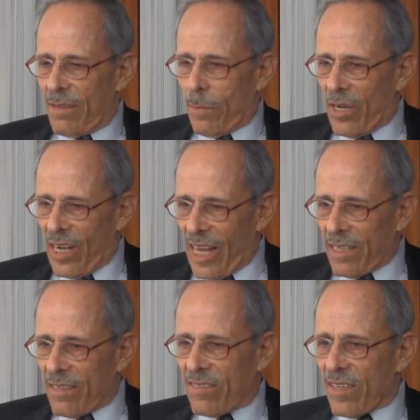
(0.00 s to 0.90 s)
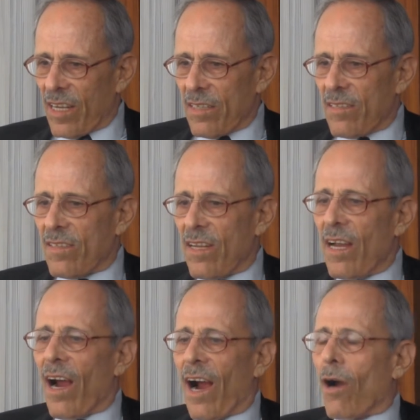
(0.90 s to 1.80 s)
melanocytes
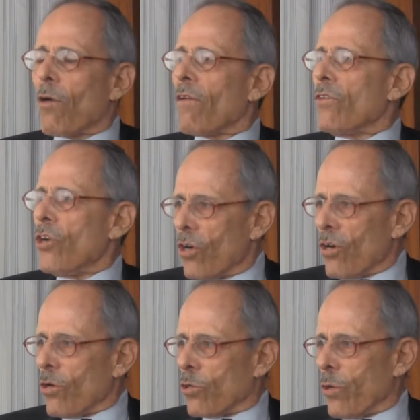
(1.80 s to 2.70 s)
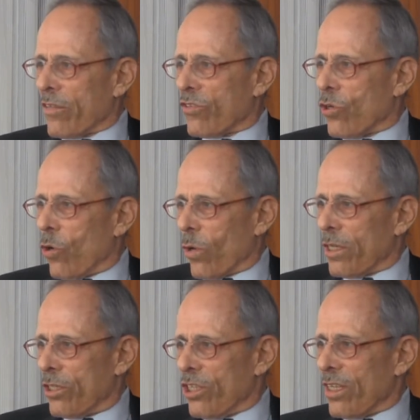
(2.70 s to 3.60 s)
are of neural crest
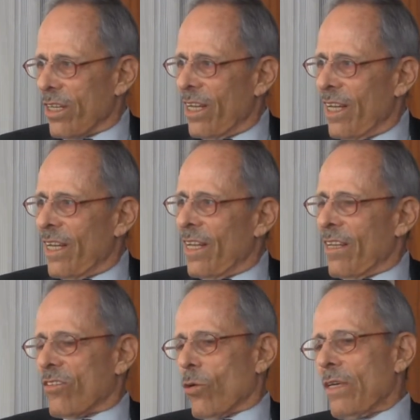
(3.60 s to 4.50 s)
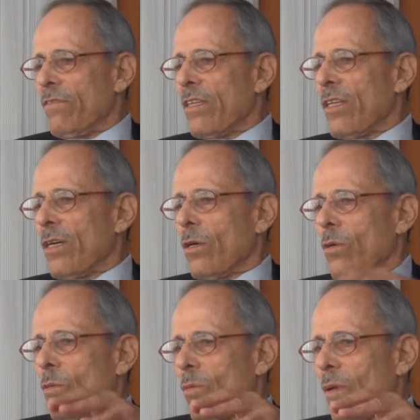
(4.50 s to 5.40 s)
origin. So even
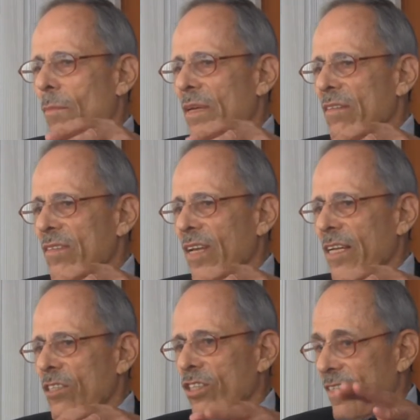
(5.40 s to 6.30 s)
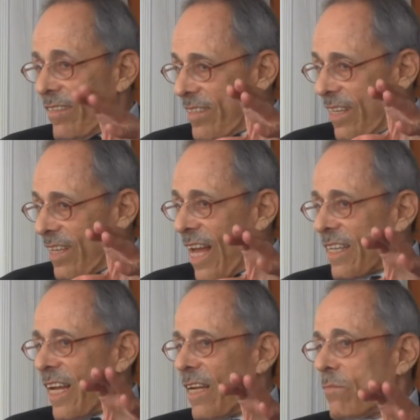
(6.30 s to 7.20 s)
though MSH, at least at
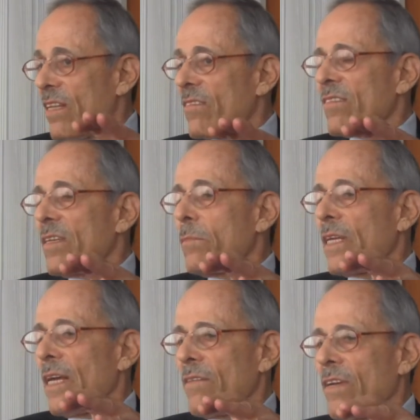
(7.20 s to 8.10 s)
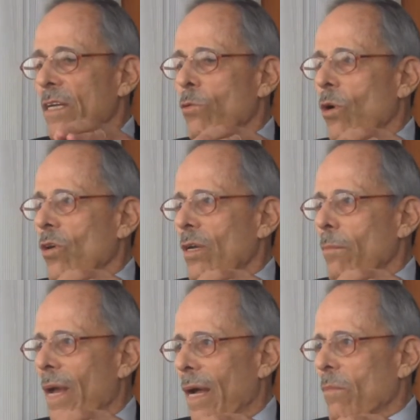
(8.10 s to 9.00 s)
that time, didn't seem to have any role
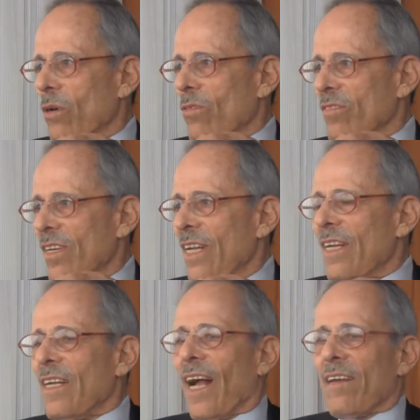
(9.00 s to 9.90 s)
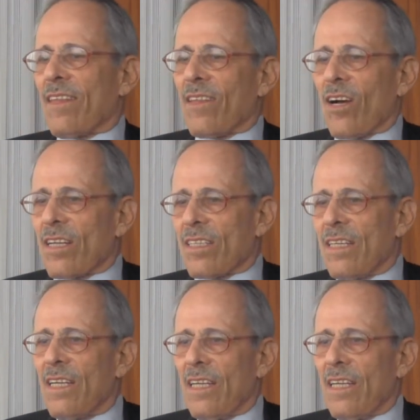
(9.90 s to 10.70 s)
in mammals, I thought